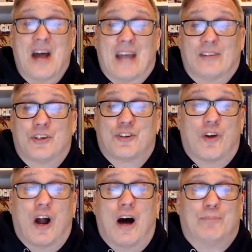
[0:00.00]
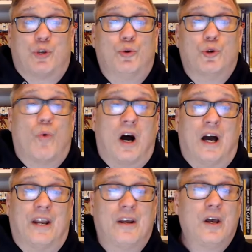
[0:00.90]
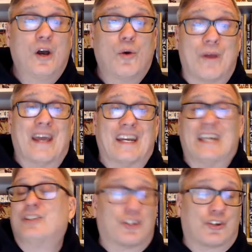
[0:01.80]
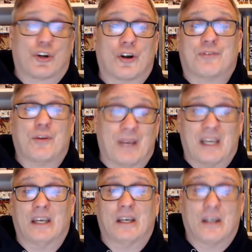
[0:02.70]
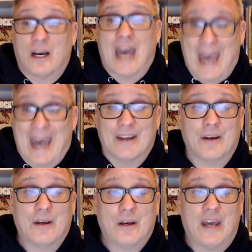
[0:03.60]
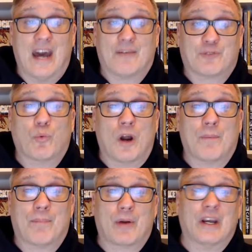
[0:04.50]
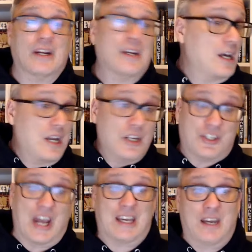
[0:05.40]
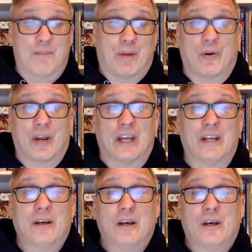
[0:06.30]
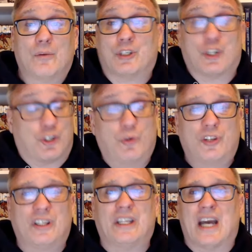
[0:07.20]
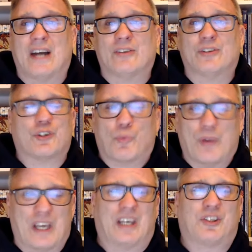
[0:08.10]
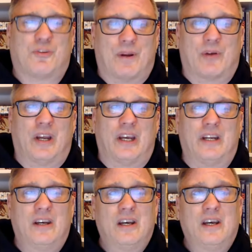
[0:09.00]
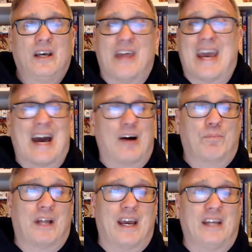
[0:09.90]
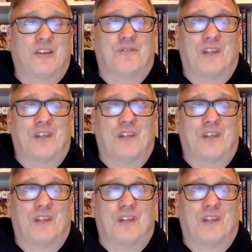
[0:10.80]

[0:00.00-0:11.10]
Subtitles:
Islanders are up 2-1 when they didn't deserve to be ahead after one period. Second period, which is usually the Islanders' weakest period, they outplayed the